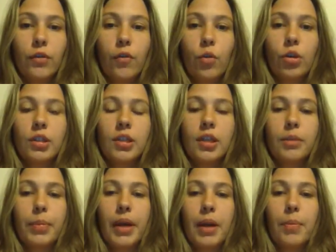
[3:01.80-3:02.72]
of course, does
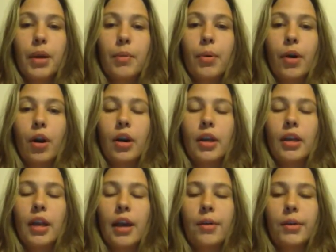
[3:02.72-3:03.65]
play a big part
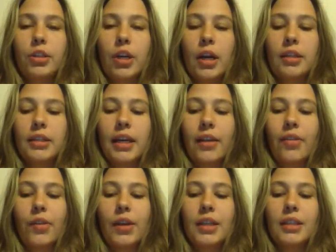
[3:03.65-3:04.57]
in how a child's
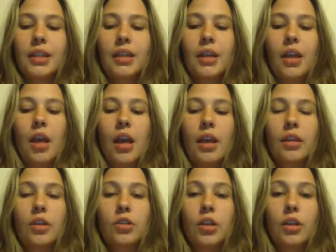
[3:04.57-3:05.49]
health is, and
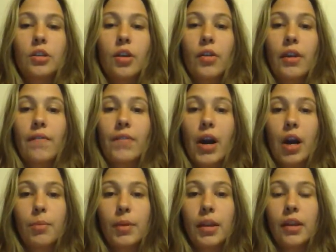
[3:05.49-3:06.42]
there's also the
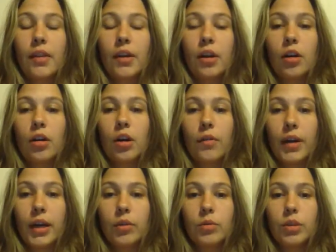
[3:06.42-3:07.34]
environment that they're
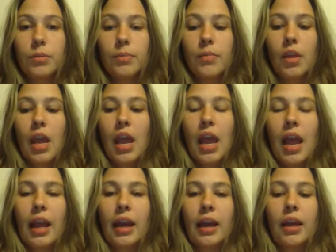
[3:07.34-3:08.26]
around,
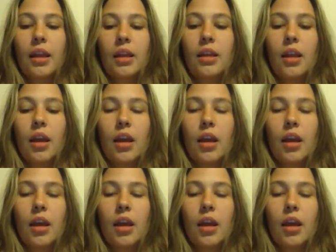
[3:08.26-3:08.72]
and